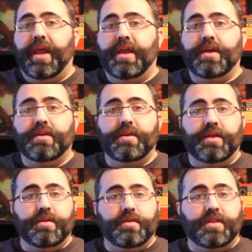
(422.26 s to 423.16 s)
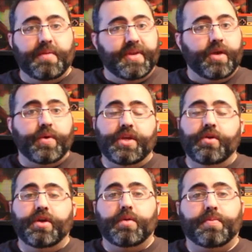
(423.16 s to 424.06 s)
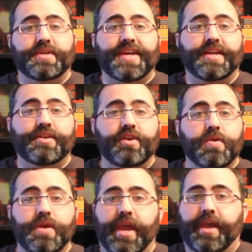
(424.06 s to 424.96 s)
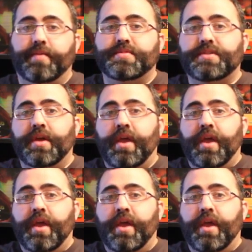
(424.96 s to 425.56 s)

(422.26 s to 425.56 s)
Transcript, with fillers: and let me know what you do to protect your games.